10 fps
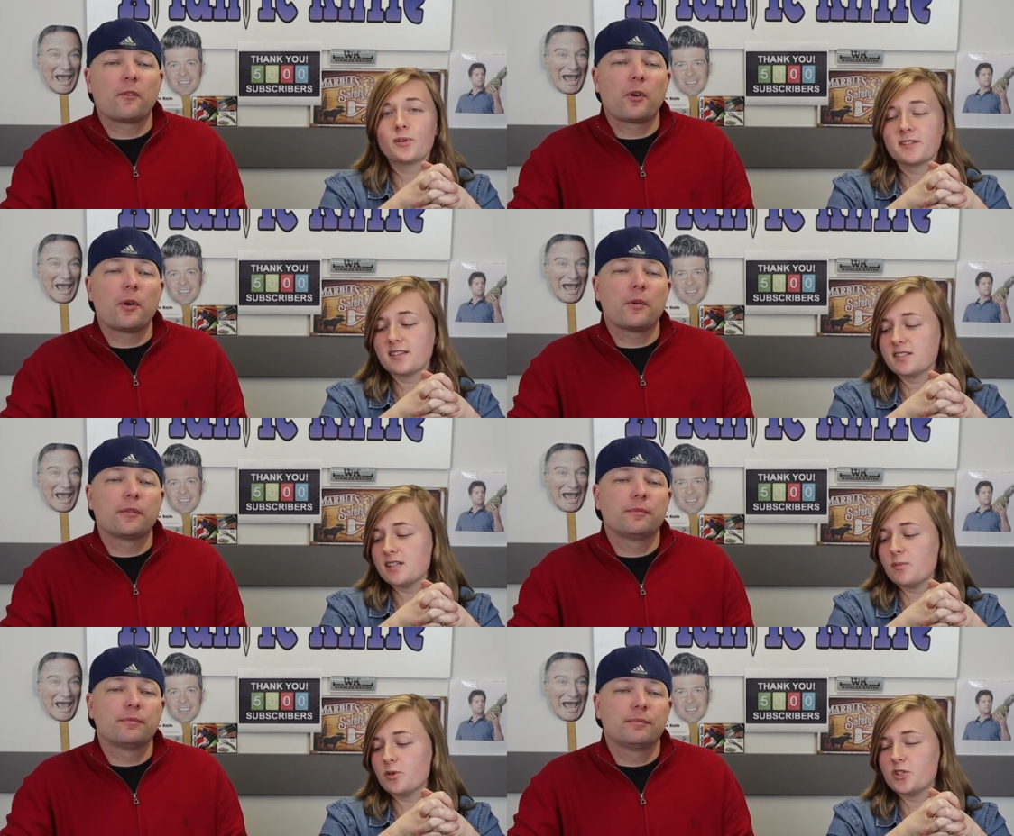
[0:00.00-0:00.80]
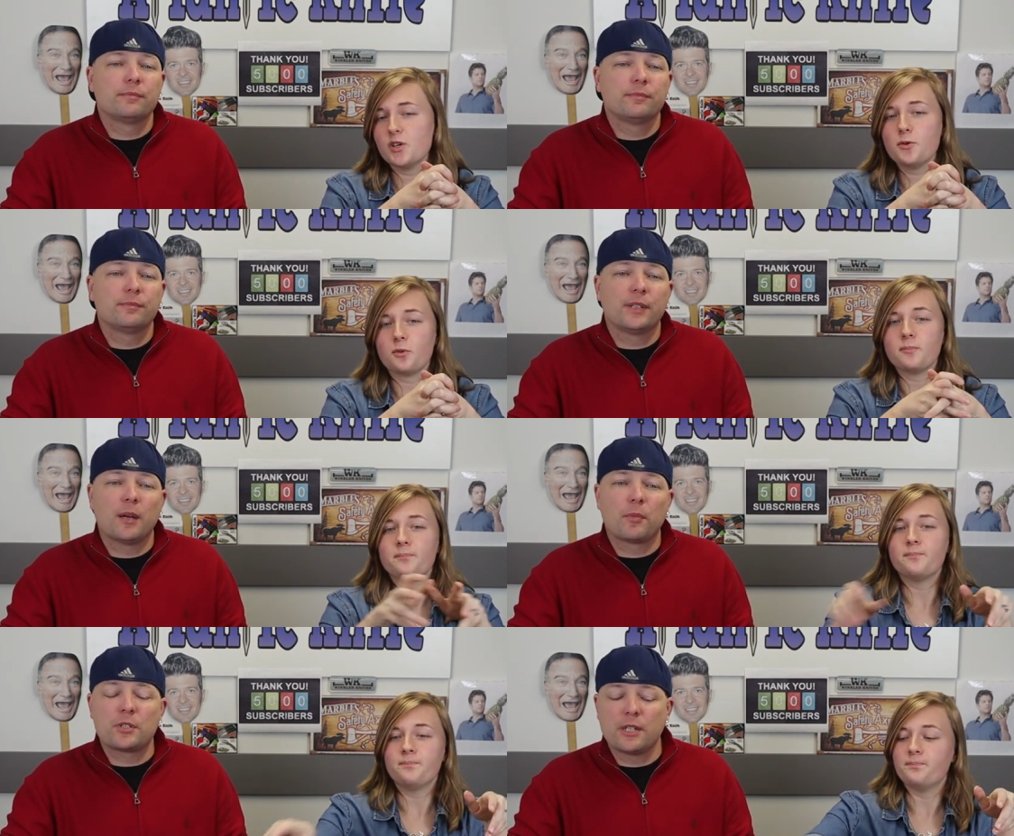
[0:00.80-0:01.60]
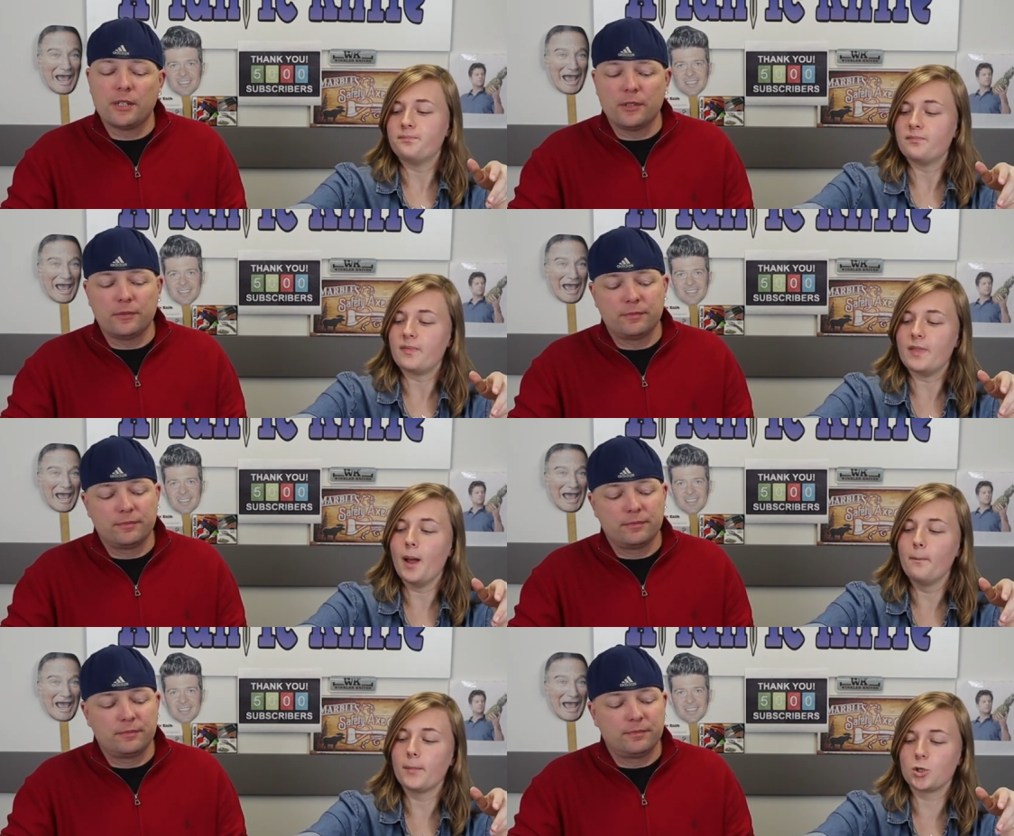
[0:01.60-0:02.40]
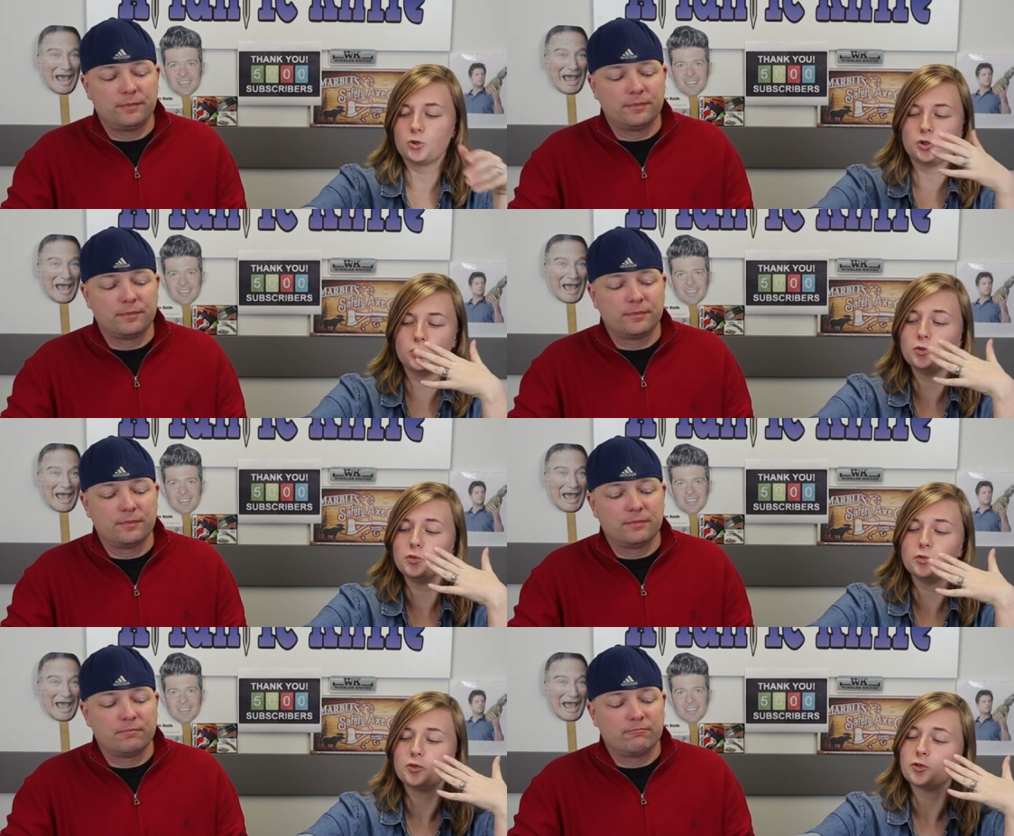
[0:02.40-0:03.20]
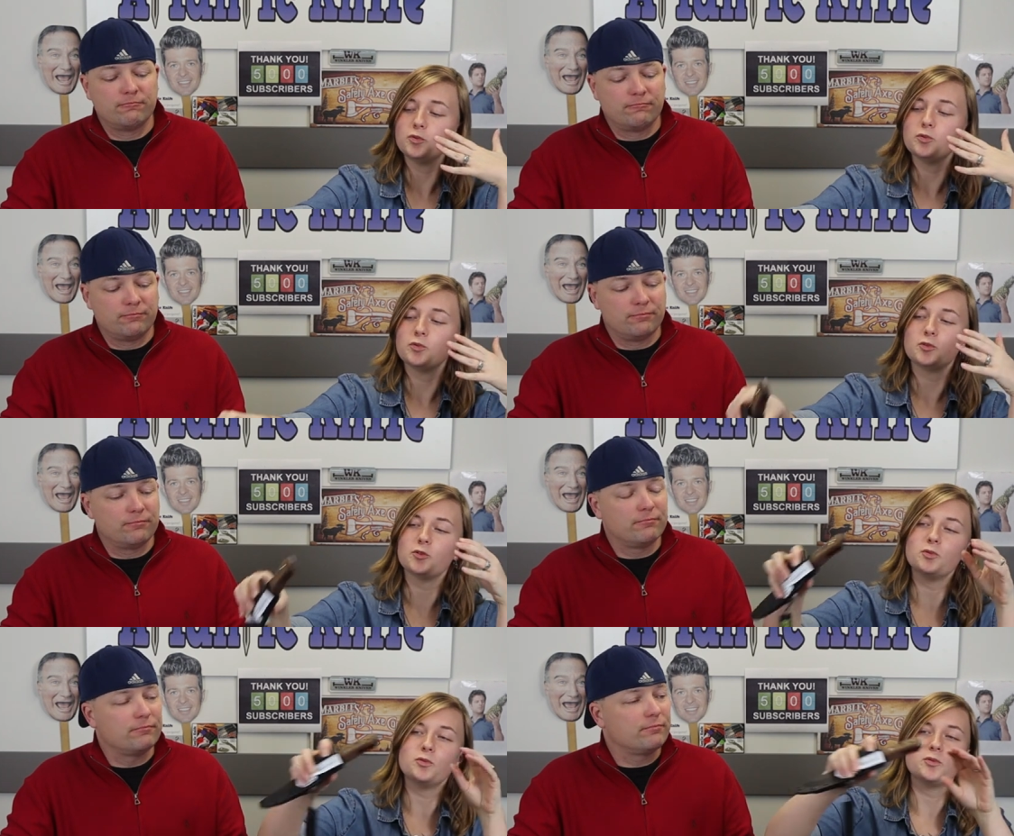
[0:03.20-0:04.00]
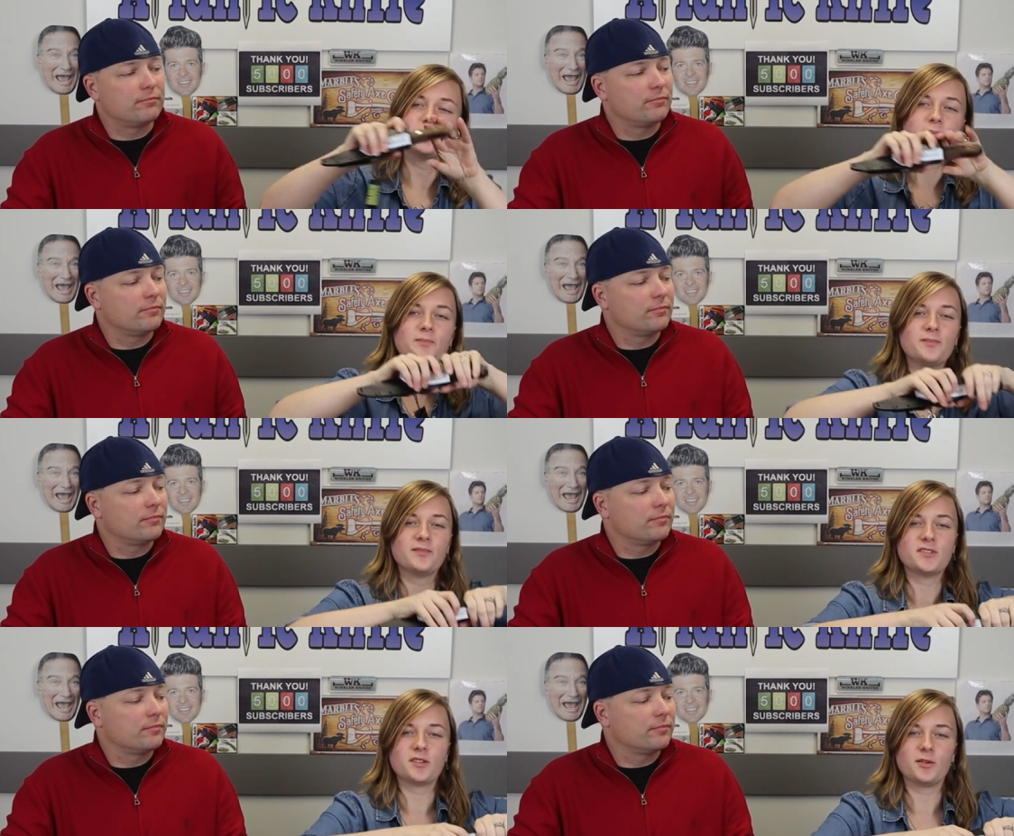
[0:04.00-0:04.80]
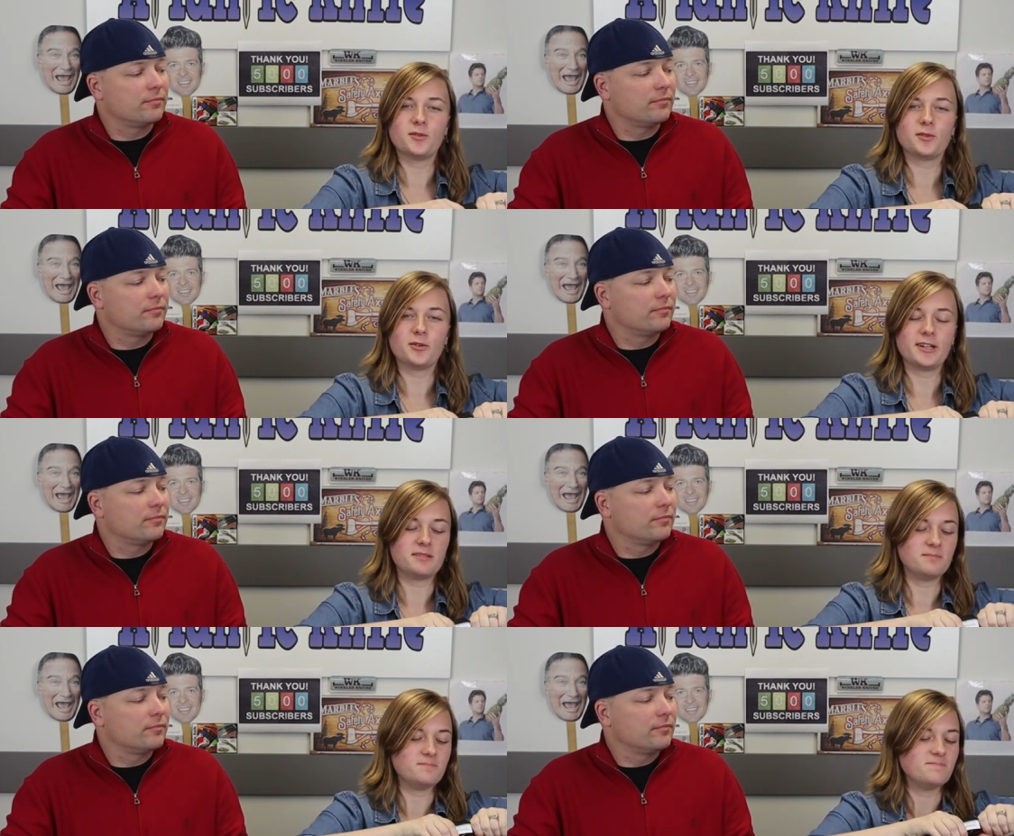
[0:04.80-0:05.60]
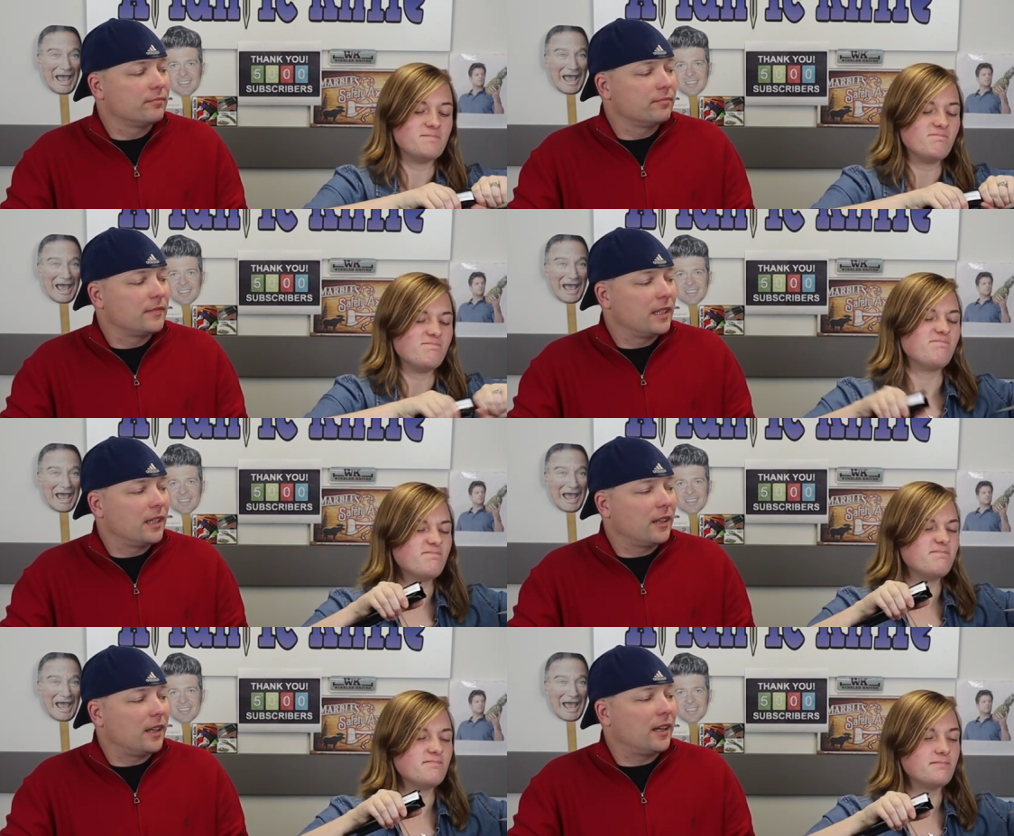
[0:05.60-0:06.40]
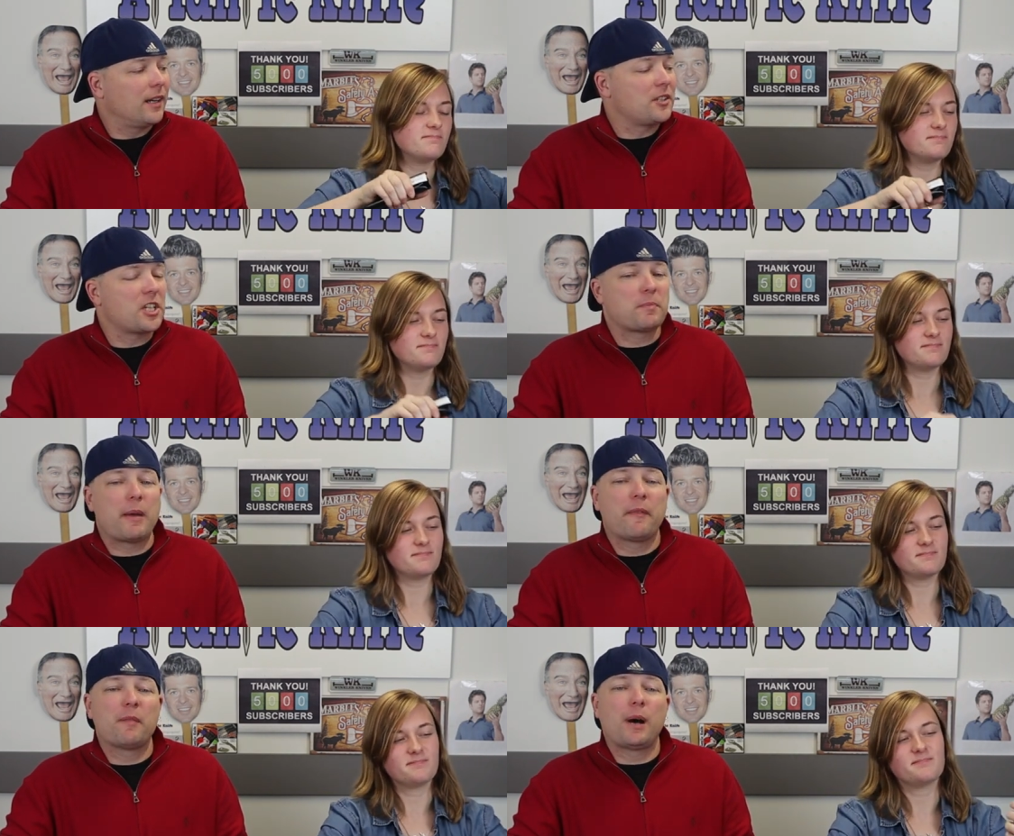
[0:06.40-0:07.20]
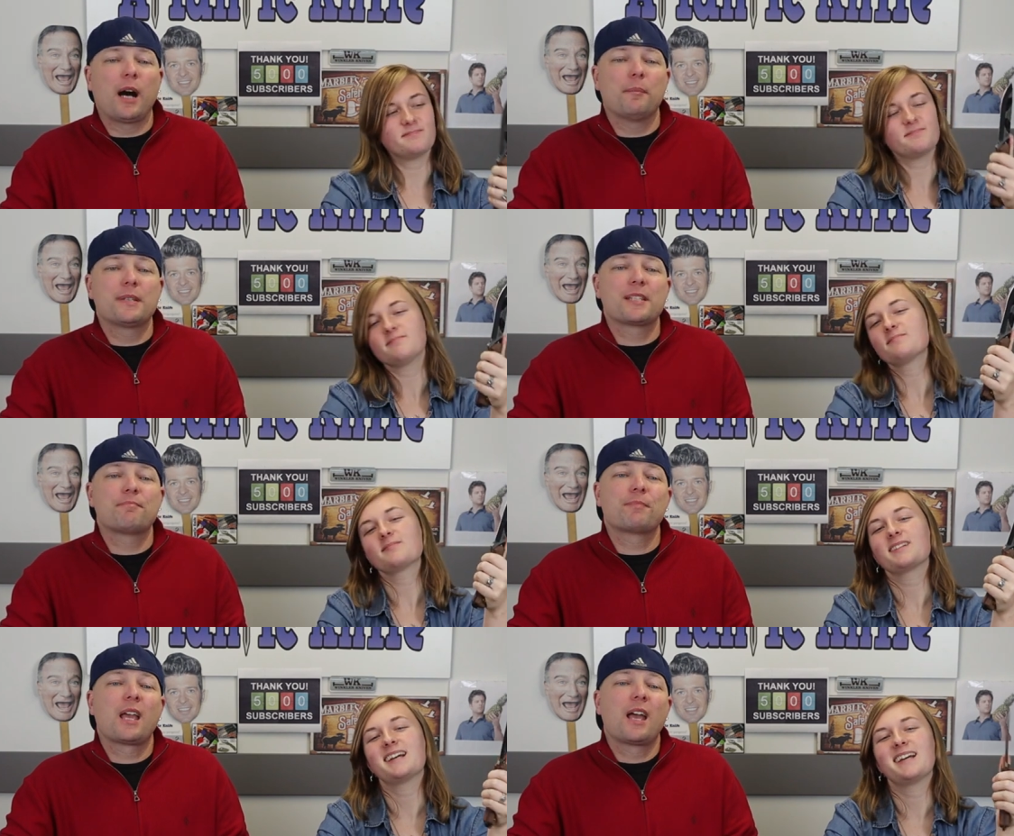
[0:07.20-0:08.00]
Speaker 1: the road. Brings us to number two.
Speaker 2: Number two.
Speaker 1: Number two, two, two. Mm-hmm. So, go ahead.
Speaker 2: Uh, just met with the Bobs.